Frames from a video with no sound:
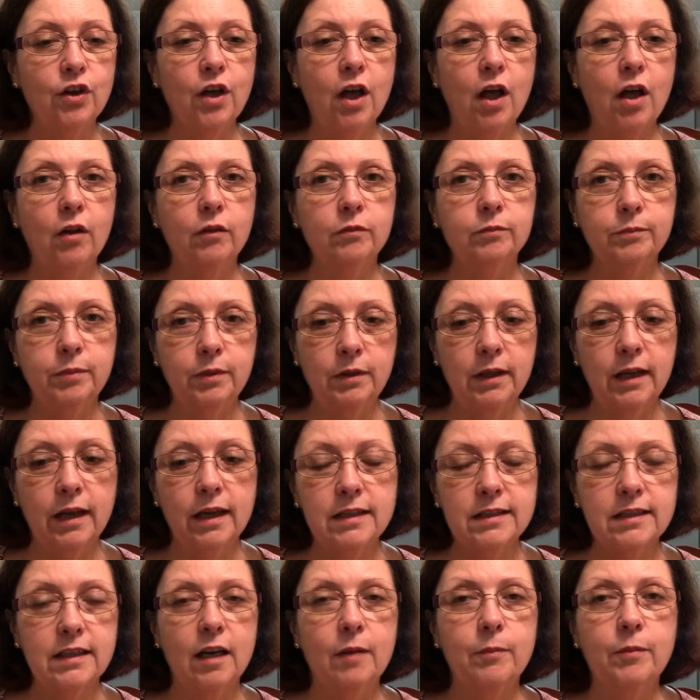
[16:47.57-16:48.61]
I'll put
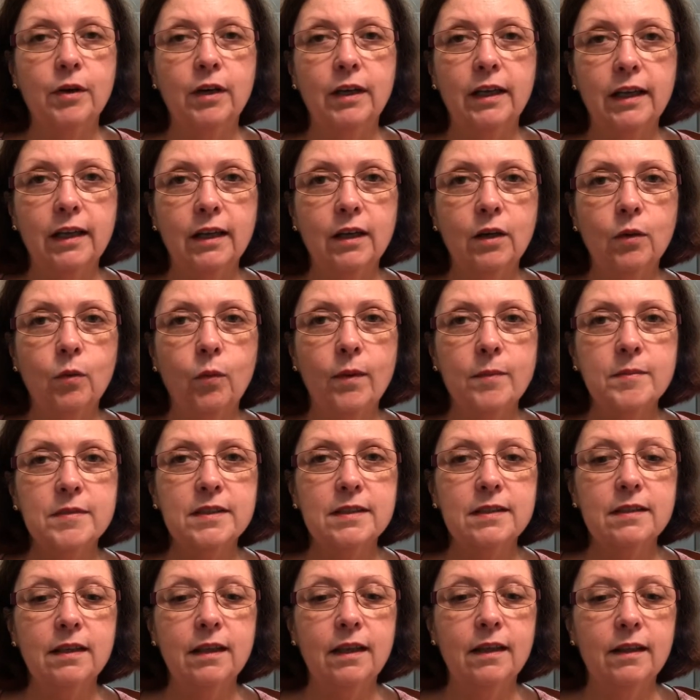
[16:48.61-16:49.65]
a link in
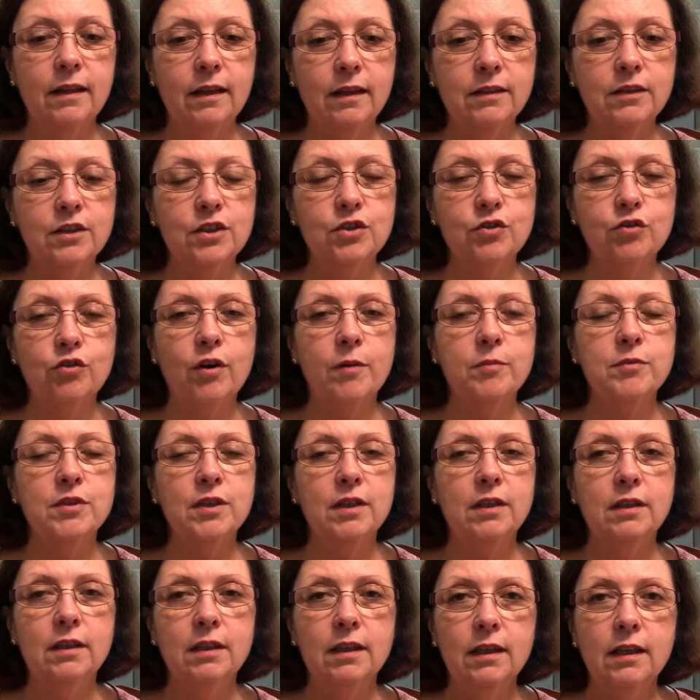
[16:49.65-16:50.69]
the
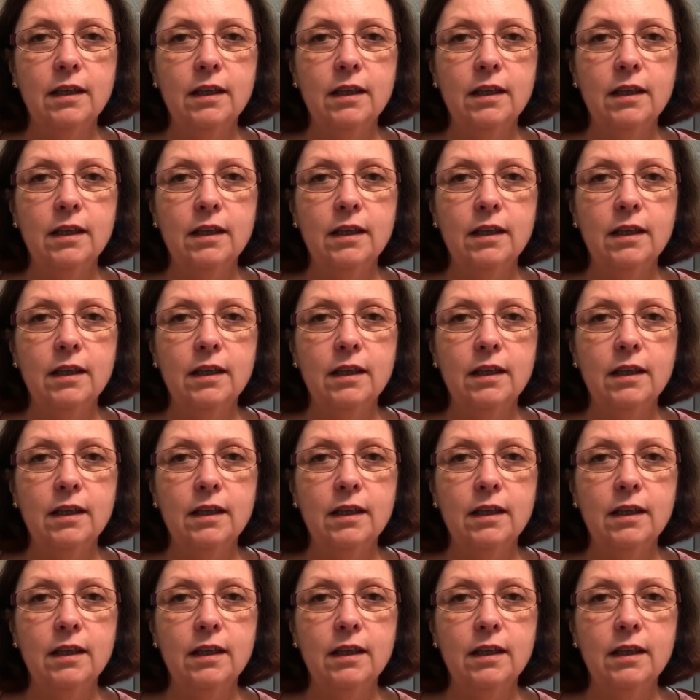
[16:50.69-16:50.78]
description